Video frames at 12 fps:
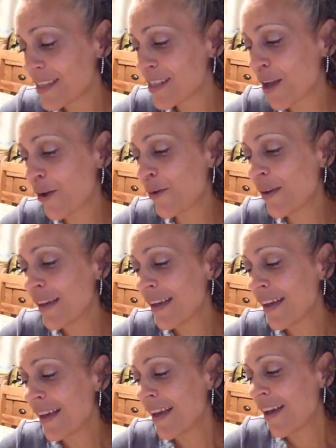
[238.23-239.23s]
So
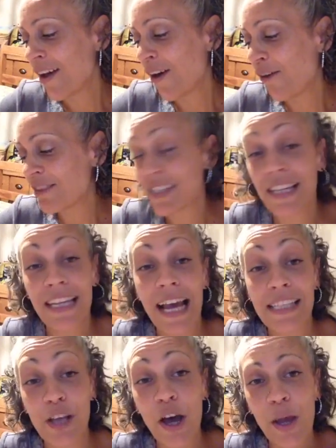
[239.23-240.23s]
obviously
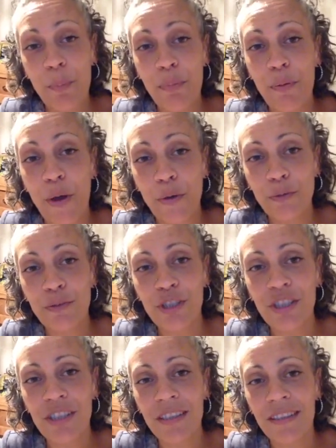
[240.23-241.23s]
as I
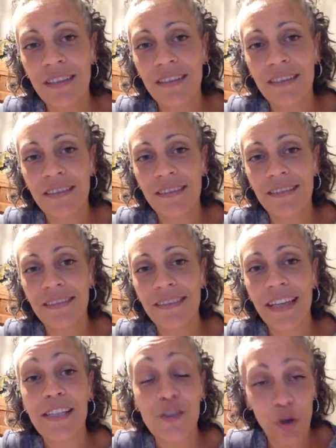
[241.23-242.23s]
approached,
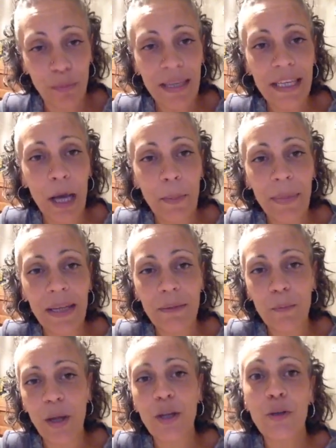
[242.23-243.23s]
they saw me
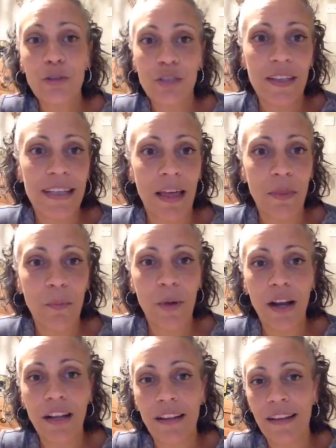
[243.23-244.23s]
coming, one at the other
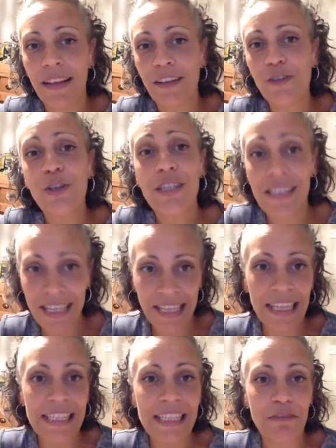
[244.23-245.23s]
one, and they, you could see
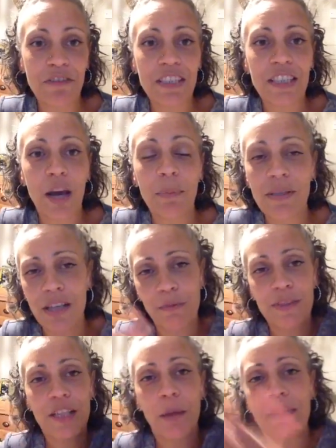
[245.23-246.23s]
they stiffened up as I
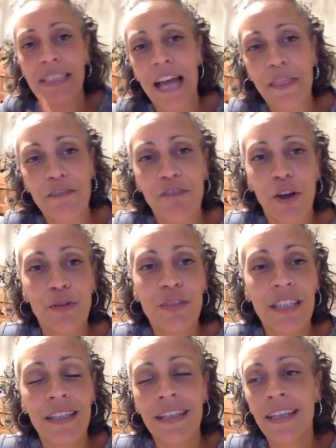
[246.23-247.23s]
was coming down the road.